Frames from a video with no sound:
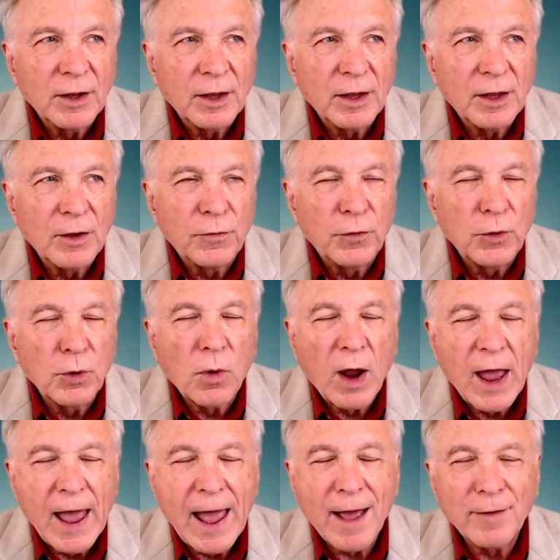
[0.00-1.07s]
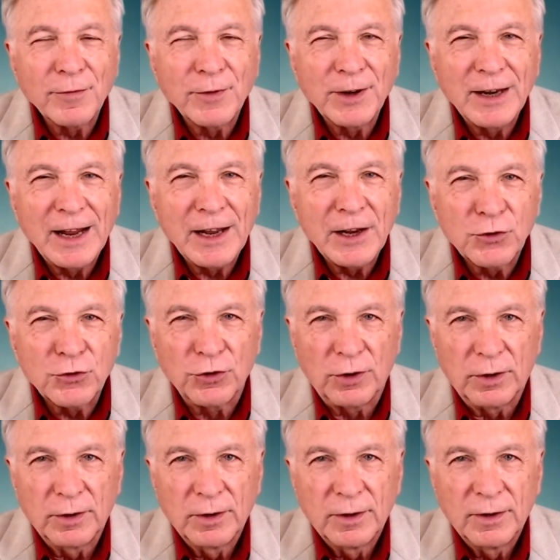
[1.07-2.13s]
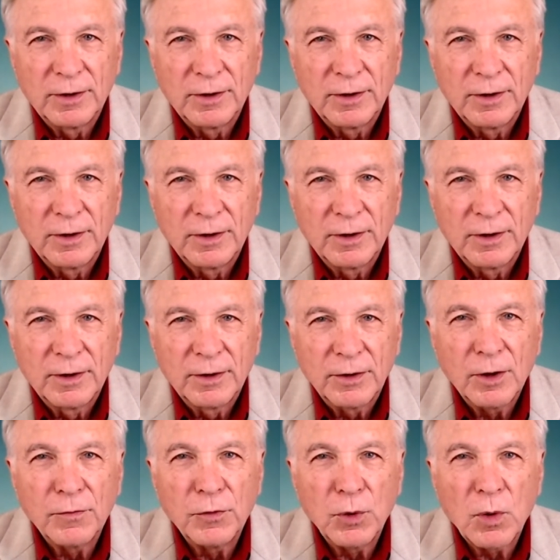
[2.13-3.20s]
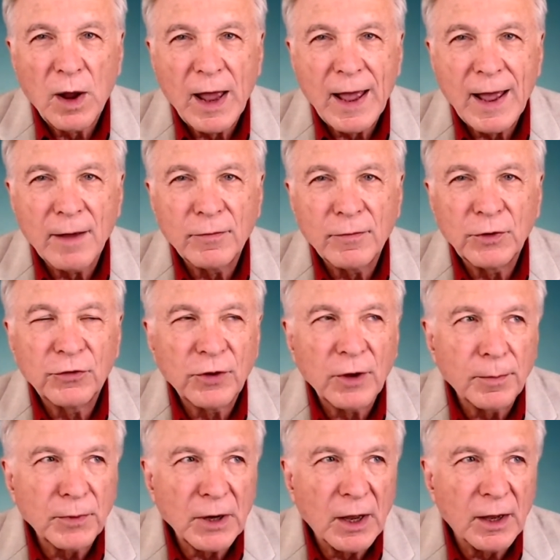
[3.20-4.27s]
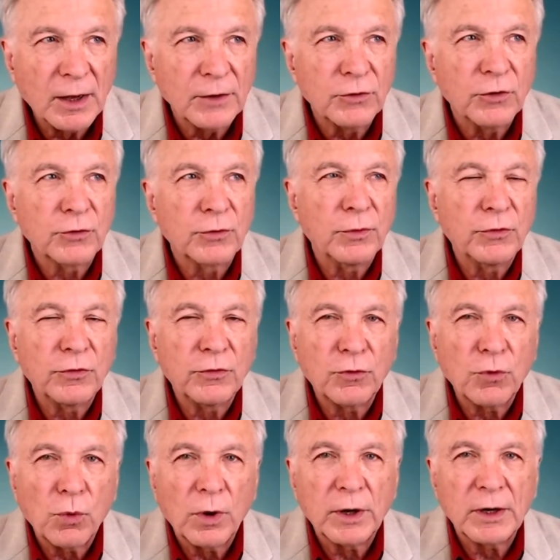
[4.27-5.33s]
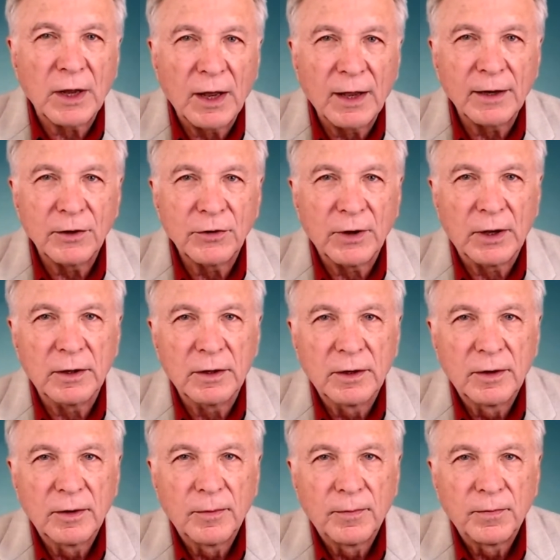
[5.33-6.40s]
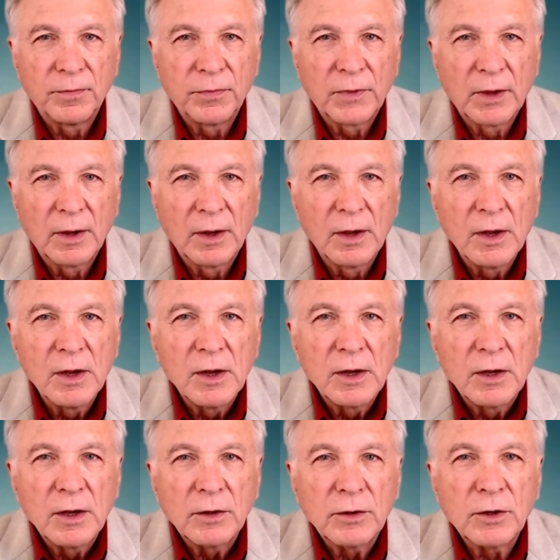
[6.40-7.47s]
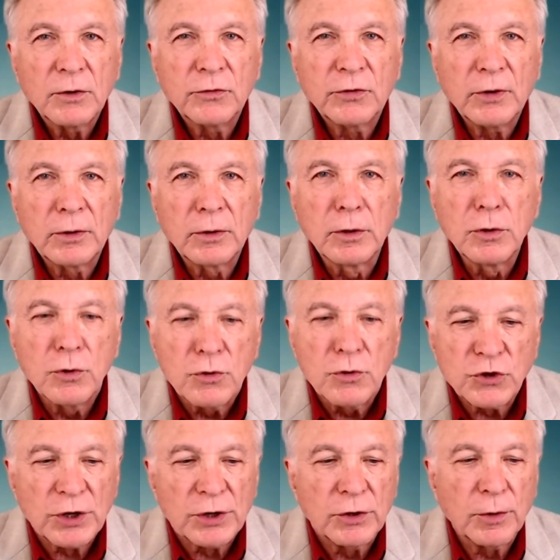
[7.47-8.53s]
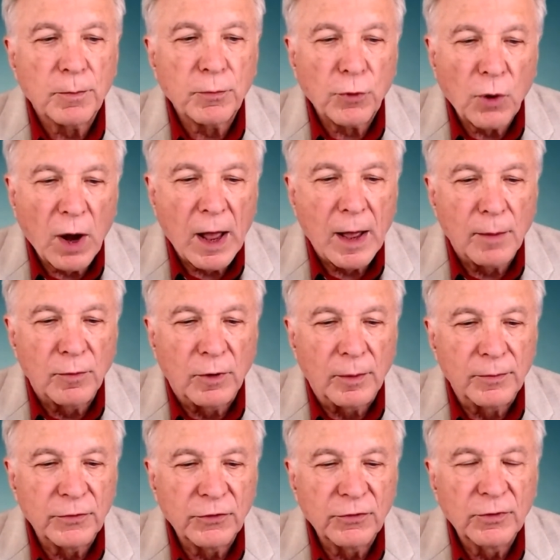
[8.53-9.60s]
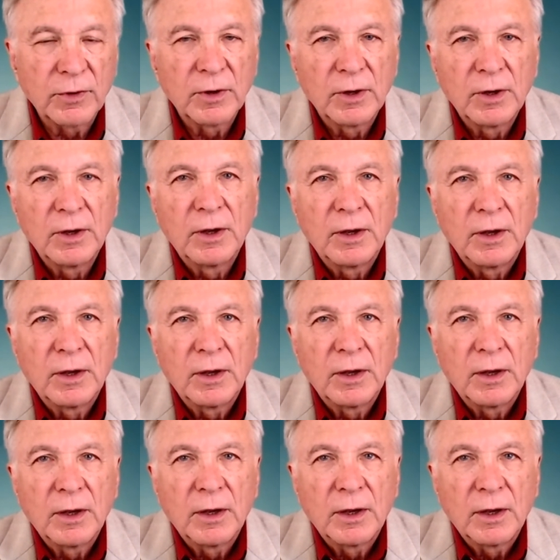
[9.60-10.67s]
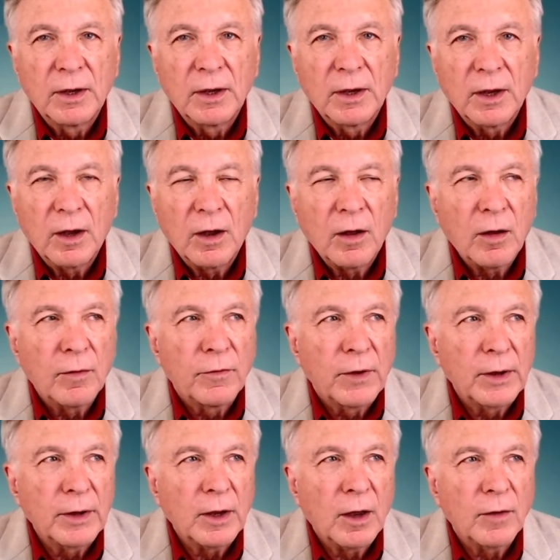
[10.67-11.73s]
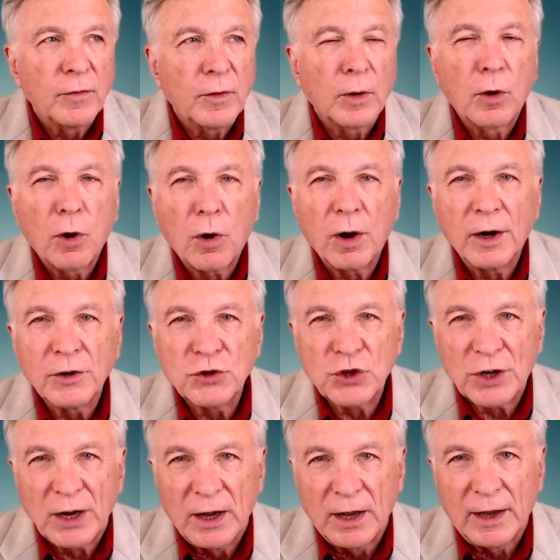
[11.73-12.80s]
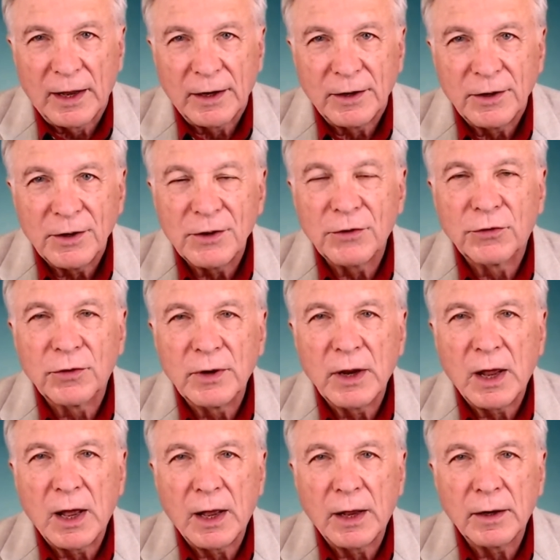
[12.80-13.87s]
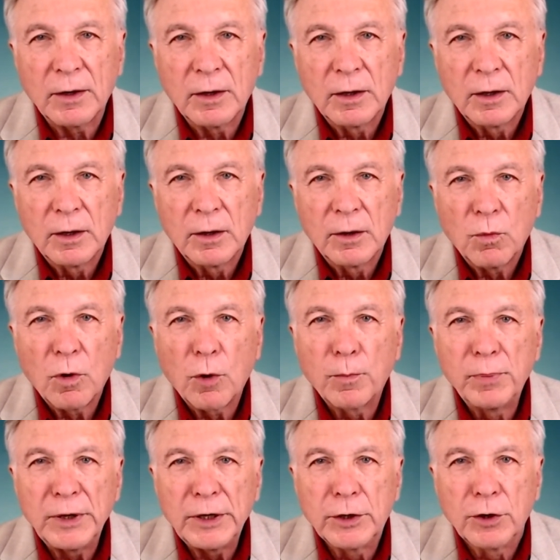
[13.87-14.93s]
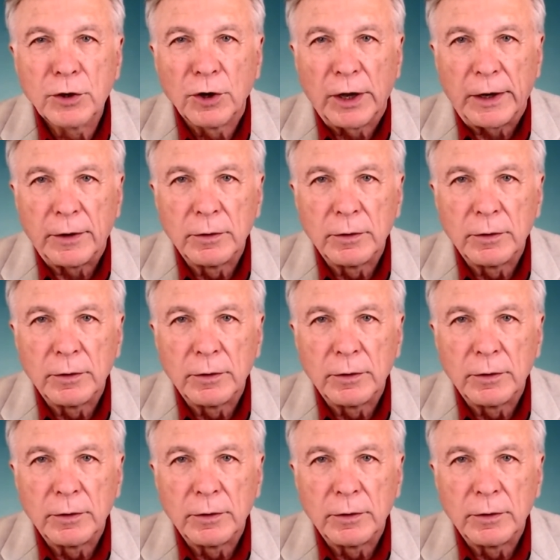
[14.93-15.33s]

if you have a nature, if you have a subconscious with stored content, the solution to problems of a, of a large kind is not, well, be good.